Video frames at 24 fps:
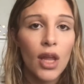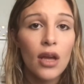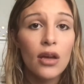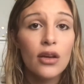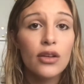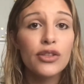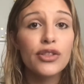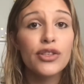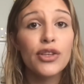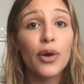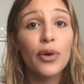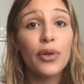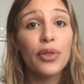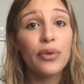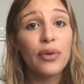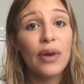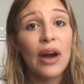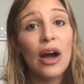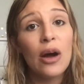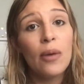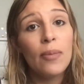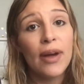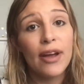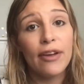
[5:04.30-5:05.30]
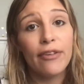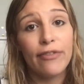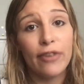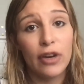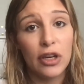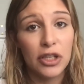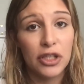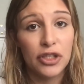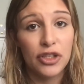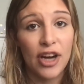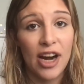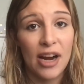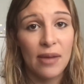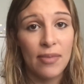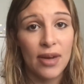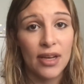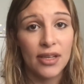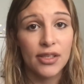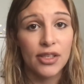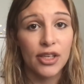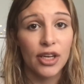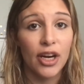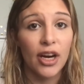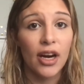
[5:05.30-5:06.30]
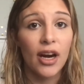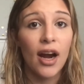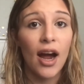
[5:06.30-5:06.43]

So throughout my first trimester,